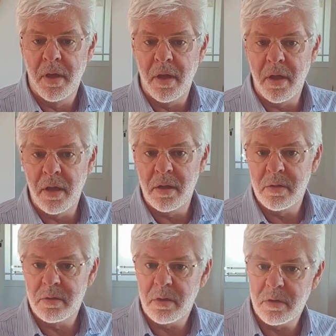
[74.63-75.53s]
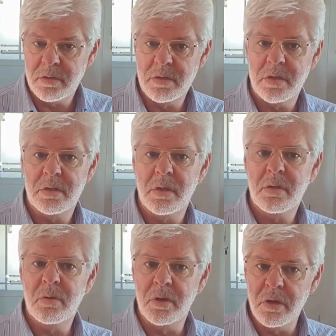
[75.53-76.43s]
And I suggest
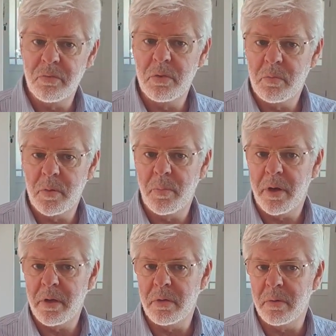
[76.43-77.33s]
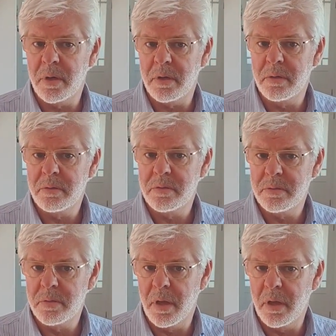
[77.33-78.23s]
that you read through my bio
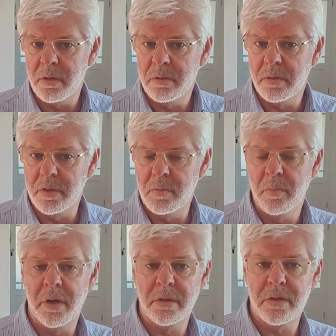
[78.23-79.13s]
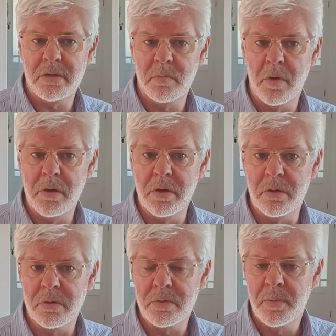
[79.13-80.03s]
and read my
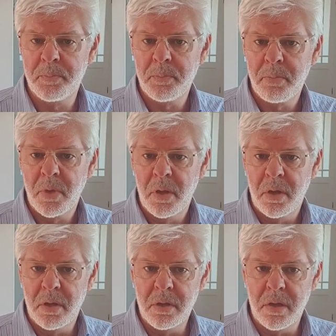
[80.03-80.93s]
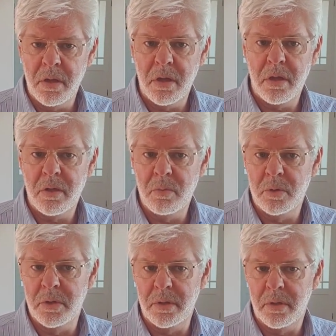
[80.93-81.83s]
testimonials. In there, you
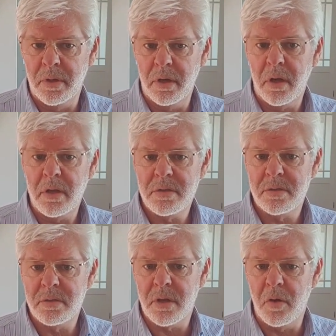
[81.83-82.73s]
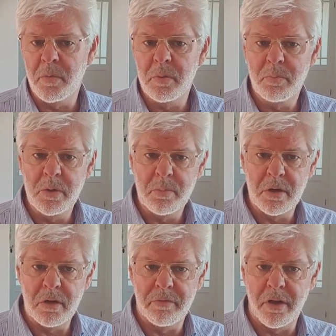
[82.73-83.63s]
would have to realize how many
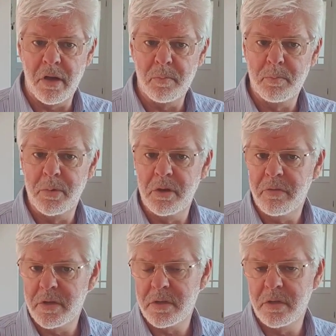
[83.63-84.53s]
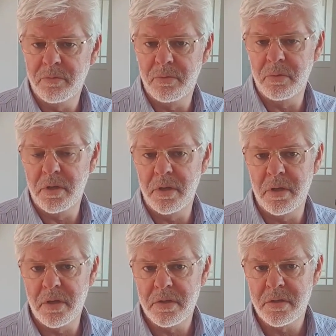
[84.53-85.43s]
people I've helped previously through the
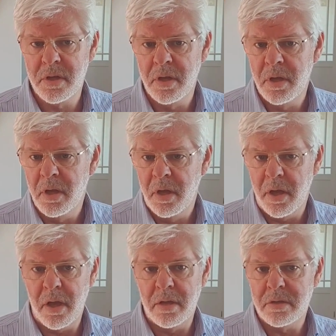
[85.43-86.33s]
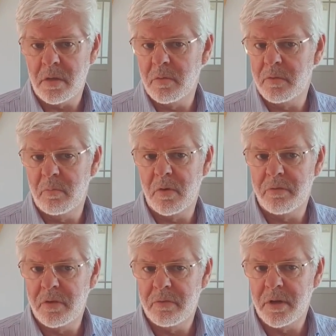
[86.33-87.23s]
years. And some of them
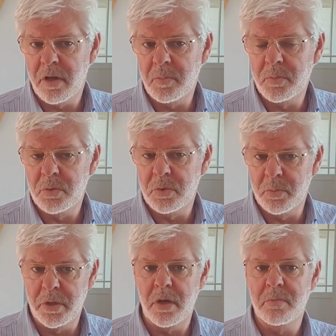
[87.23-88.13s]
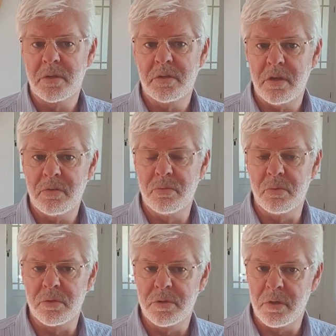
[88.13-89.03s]
I've even helped to become
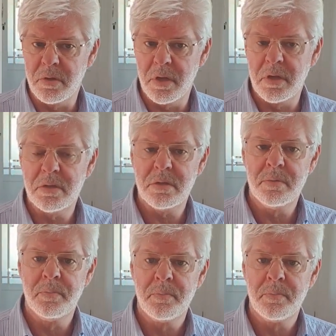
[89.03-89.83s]
successful. So yes,